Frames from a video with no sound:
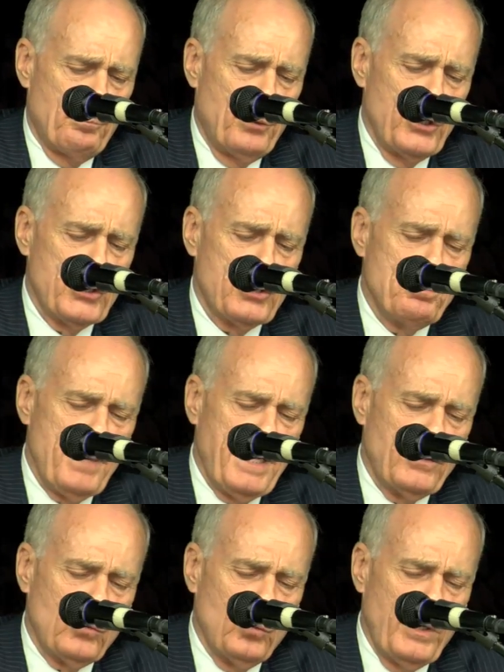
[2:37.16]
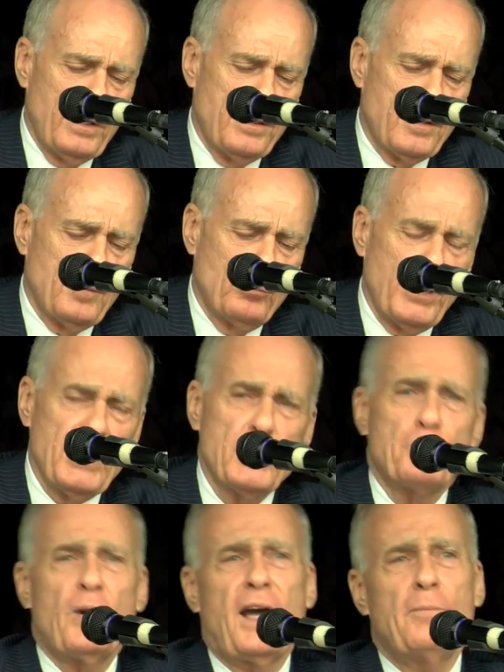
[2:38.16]
Bush met with
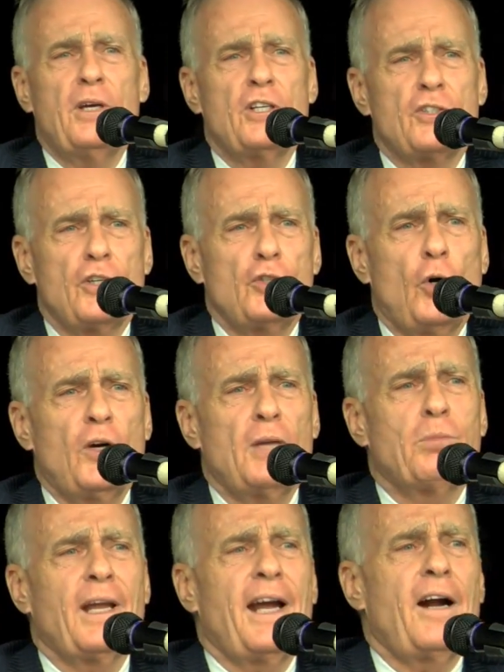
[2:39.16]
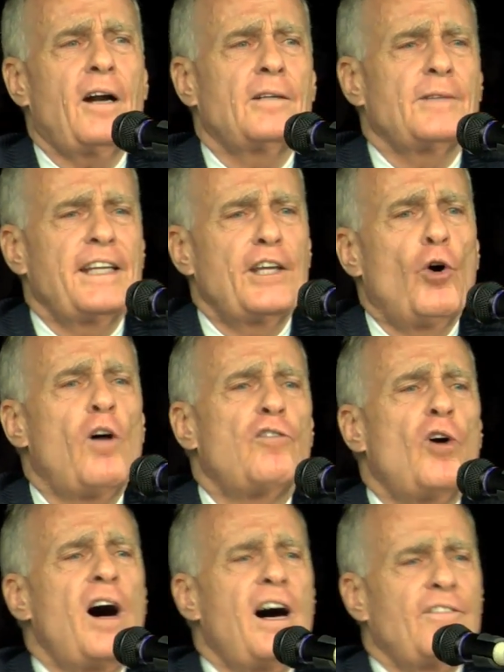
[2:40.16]
British Prime Minister Tony Blair in the
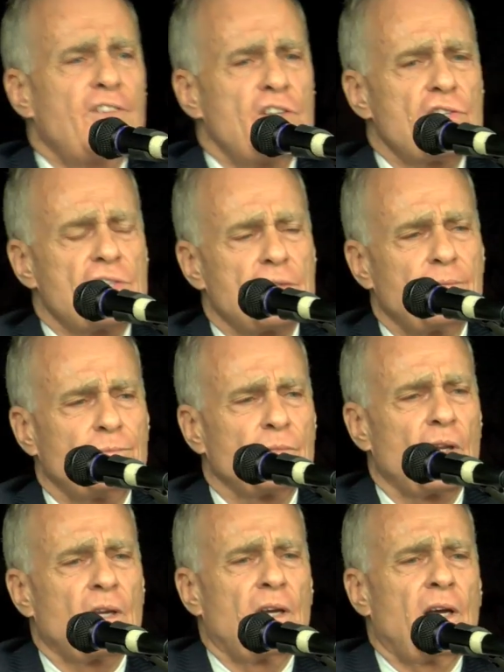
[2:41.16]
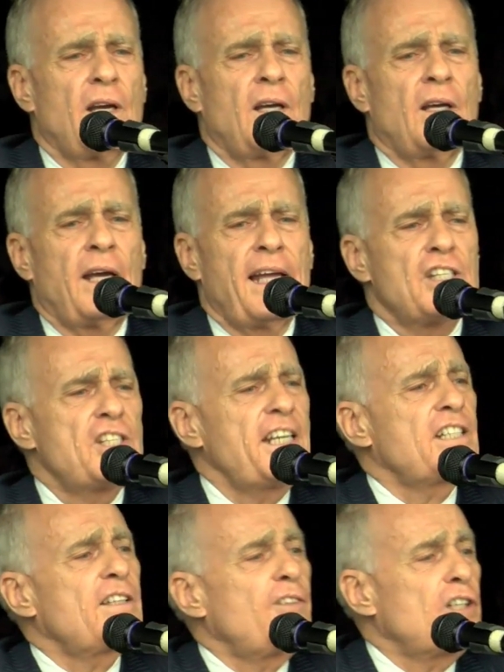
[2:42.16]
Oval Office and
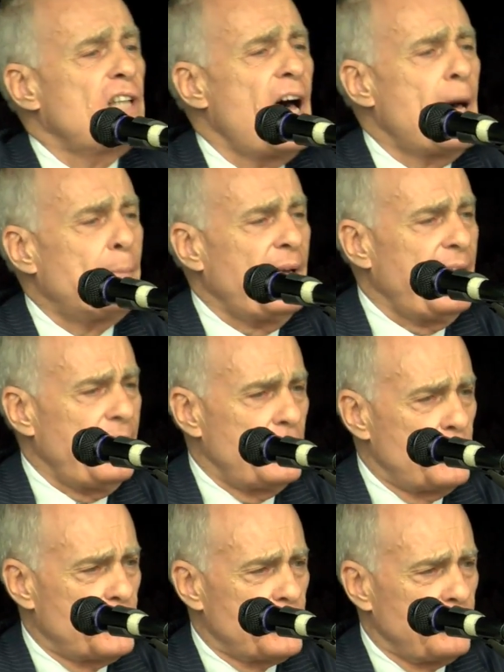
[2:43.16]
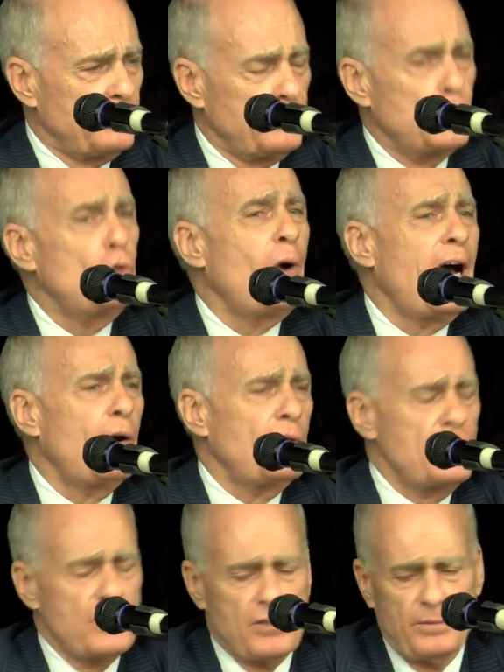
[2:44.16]
6 of their top aides for 2
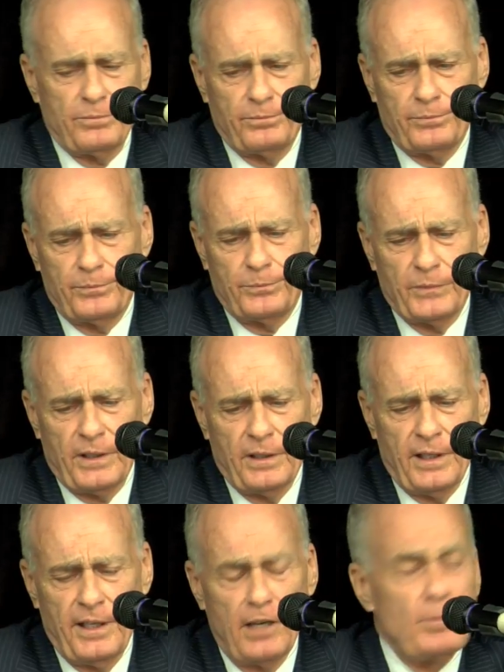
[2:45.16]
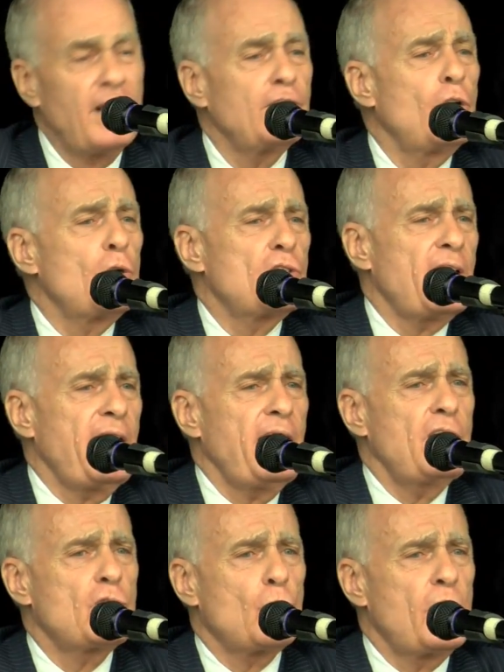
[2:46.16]
hours. And among those
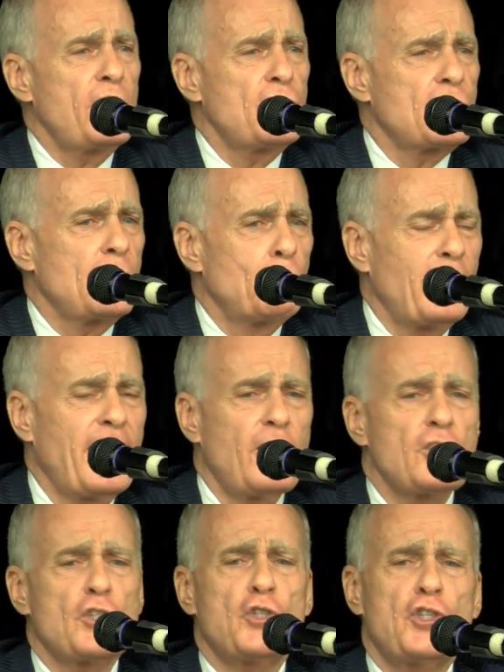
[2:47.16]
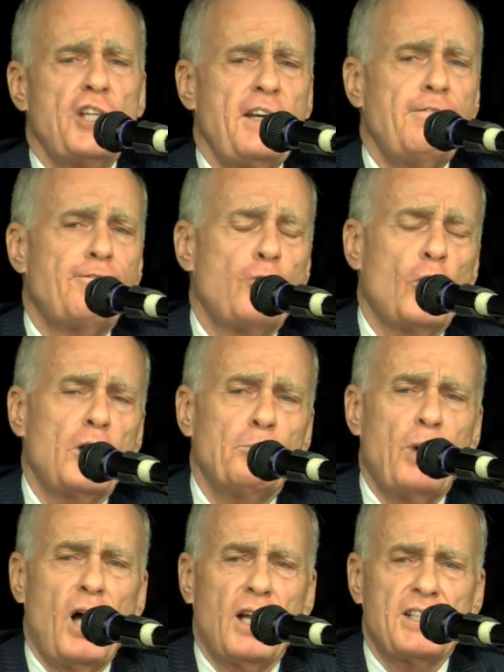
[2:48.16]
aides was Blair's chief foreign
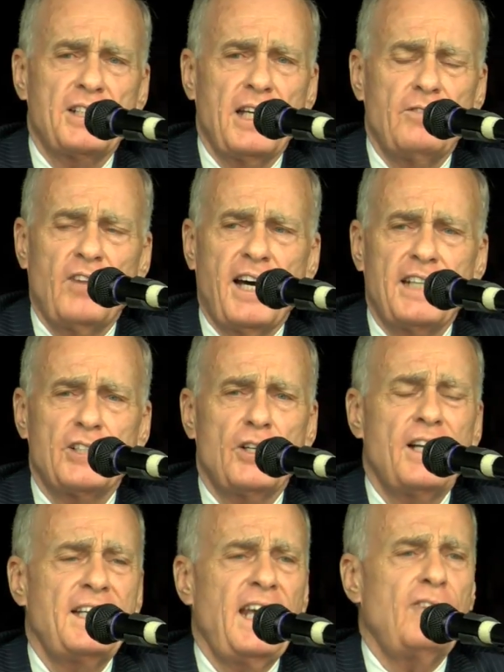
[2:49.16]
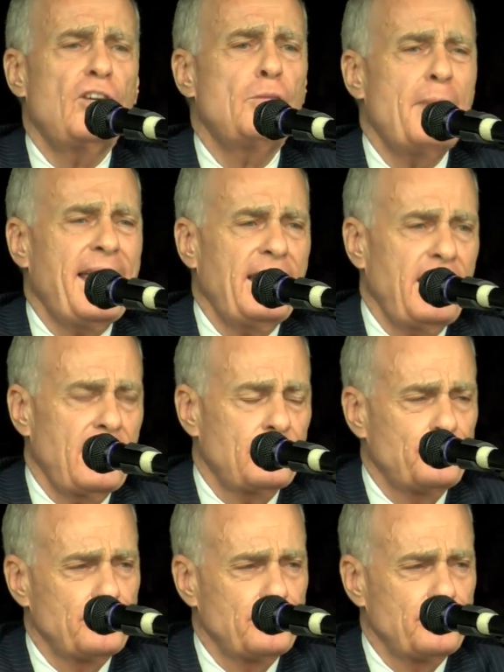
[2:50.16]
policy advisor, David Manning.